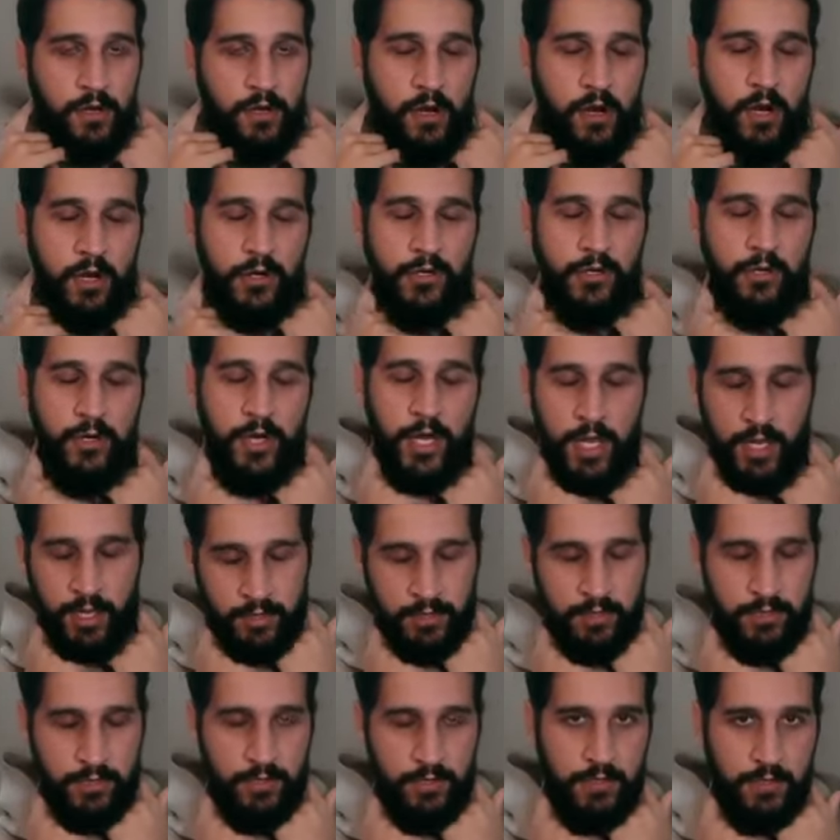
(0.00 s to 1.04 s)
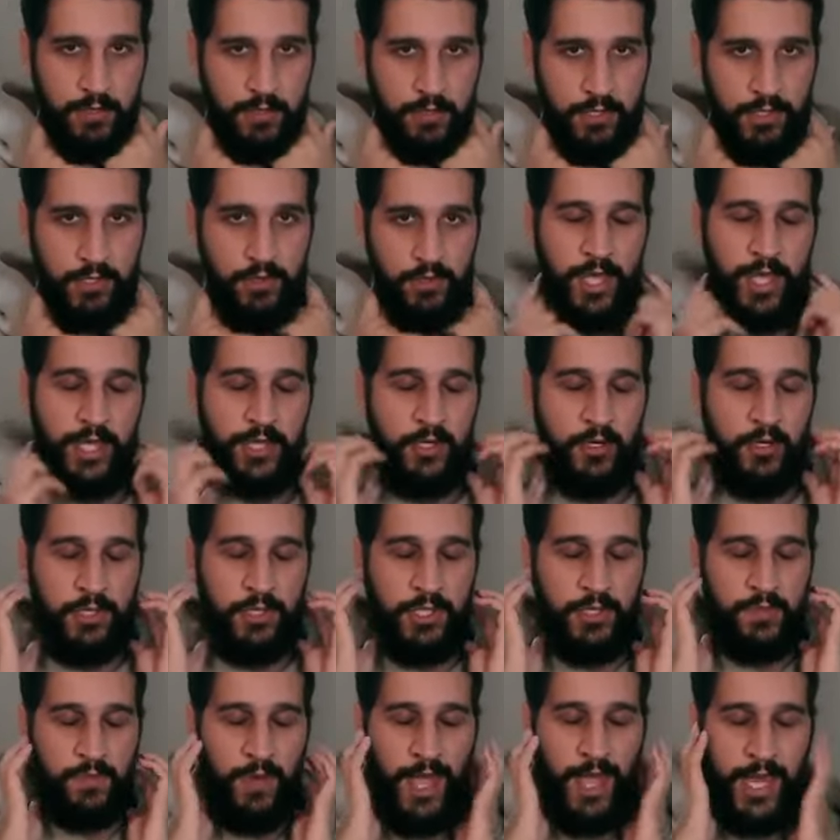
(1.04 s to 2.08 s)
on your neck so that your
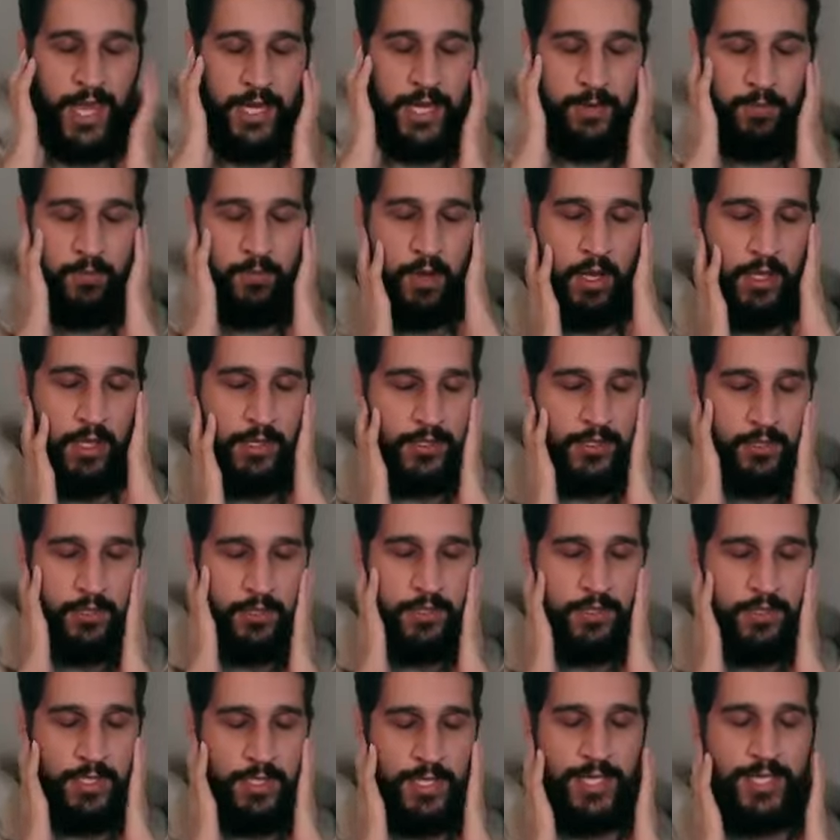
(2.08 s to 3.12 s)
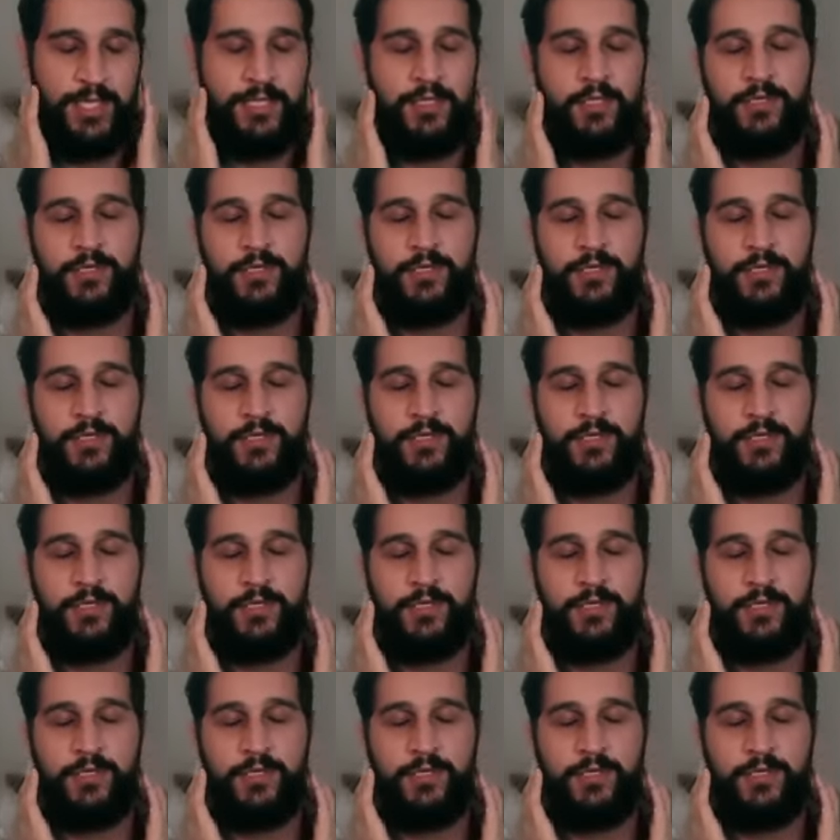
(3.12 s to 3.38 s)
spine muscles, like,